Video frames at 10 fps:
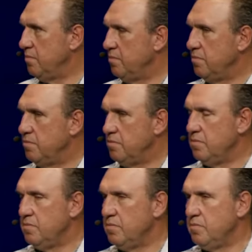
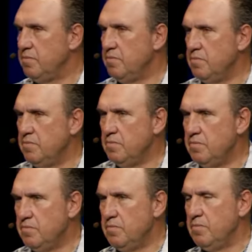
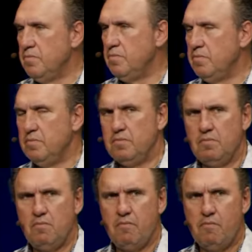
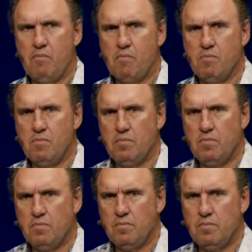
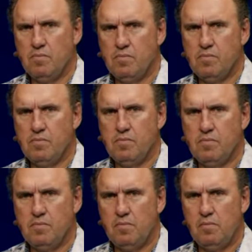
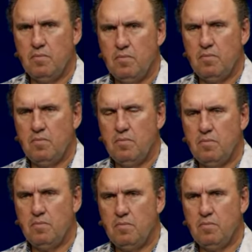
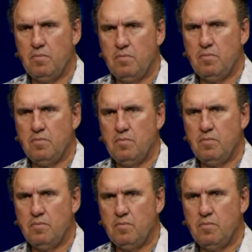
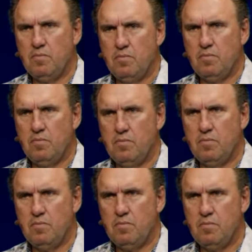
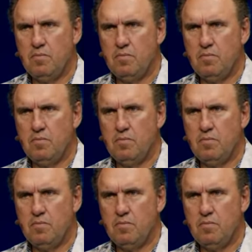The person shown says nothing.